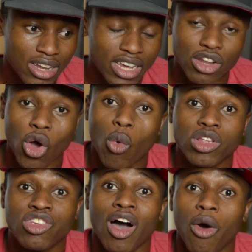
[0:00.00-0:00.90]
didn't know
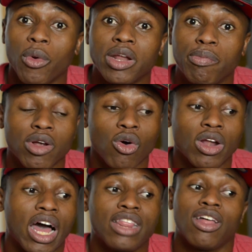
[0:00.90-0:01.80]
what genre to put on
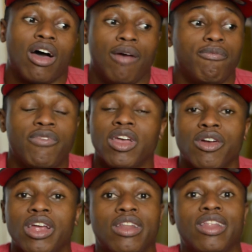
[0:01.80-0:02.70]
it. I
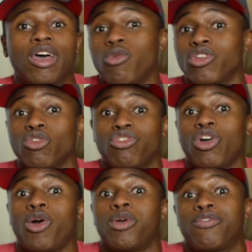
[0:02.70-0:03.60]
figuring there was no
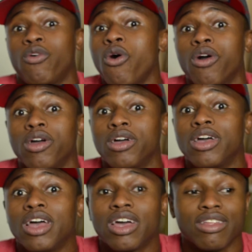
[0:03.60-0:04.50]
genre for it,
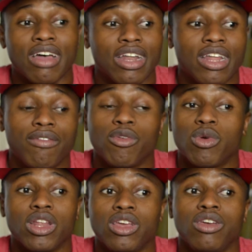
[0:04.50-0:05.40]
because I never
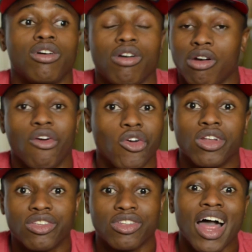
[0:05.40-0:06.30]
really heard
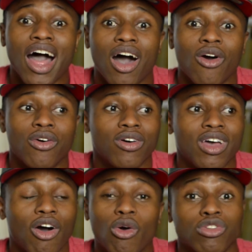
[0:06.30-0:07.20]
this style.
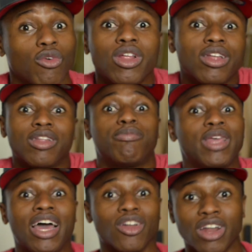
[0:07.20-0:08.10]
I was only in the
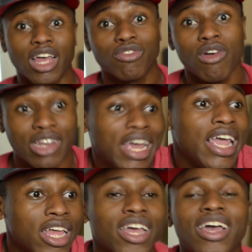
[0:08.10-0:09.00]
piano class for a
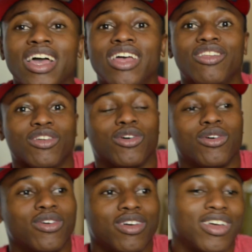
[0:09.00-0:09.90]
day, so,
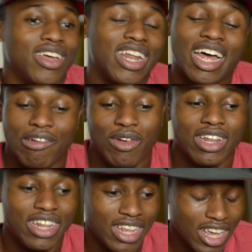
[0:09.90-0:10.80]
and I really
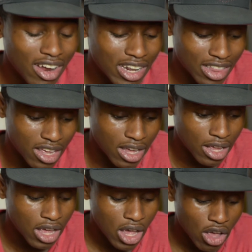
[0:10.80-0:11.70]
didn't hear anything.
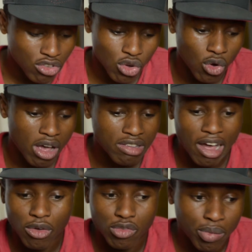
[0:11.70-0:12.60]
So as
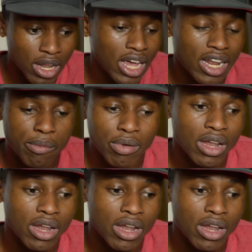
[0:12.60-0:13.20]
I was playing,